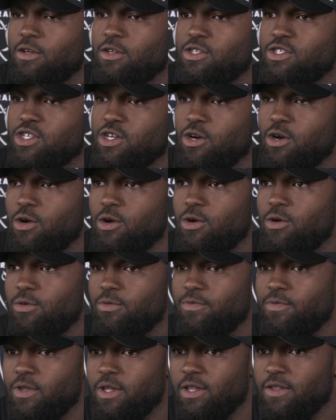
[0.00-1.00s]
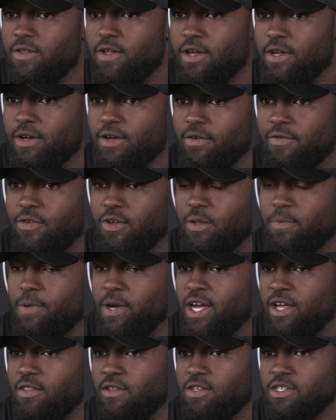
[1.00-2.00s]
For the
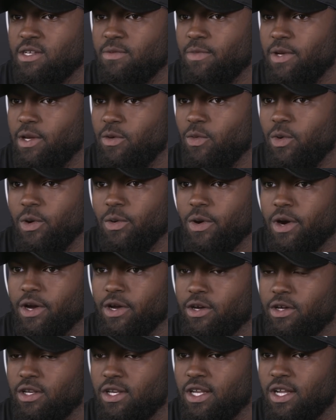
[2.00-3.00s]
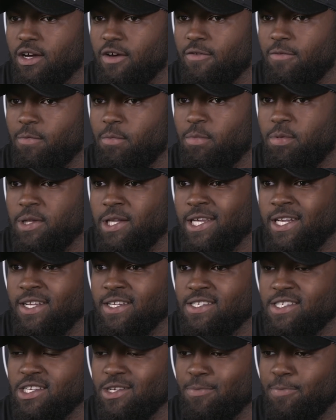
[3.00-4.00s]
Panthers, I mean, we weren't good enough, plain
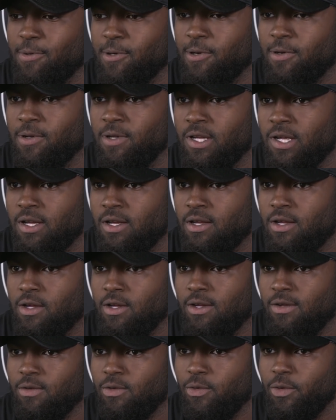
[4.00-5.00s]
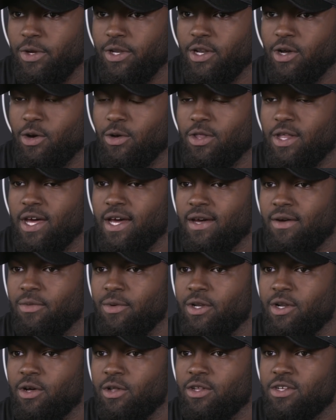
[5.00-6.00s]
and simple. We know that.
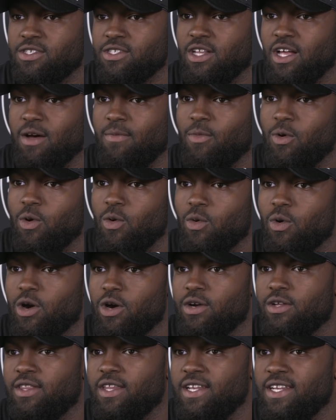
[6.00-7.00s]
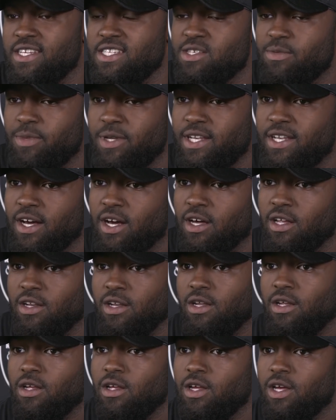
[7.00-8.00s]
We know there's a lot more work that needs to be done
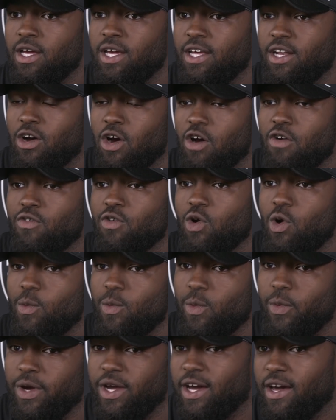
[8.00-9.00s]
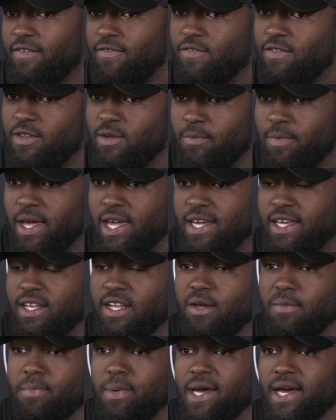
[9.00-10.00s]
in our room. We got to make an
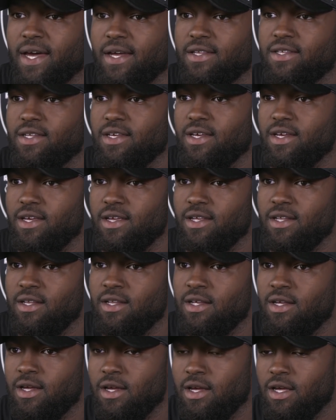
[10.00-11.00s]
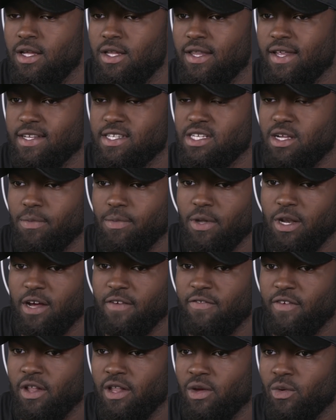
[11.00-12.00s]
impact, and that's something I
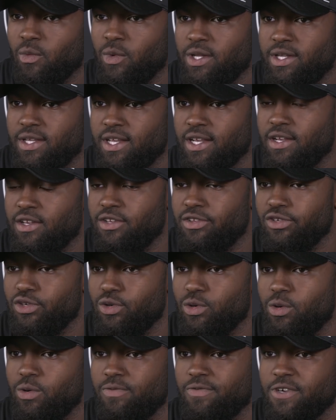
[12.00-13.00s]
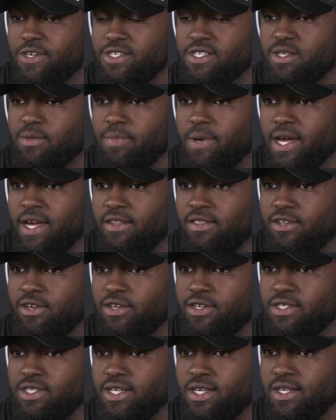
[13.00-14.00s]
felt like we didn't do versus the
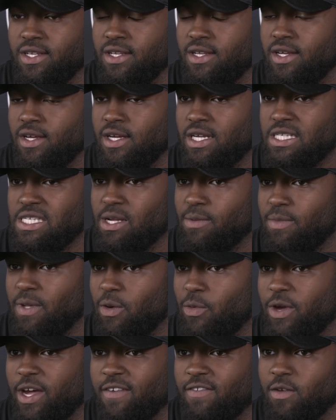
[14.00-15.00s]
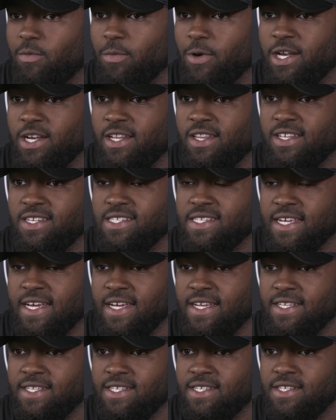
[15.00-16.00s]
Panthers, and something that we have to bring to the
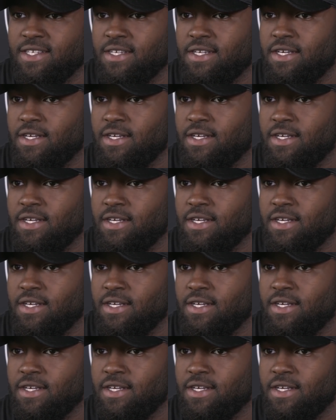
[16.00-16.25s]
Saints.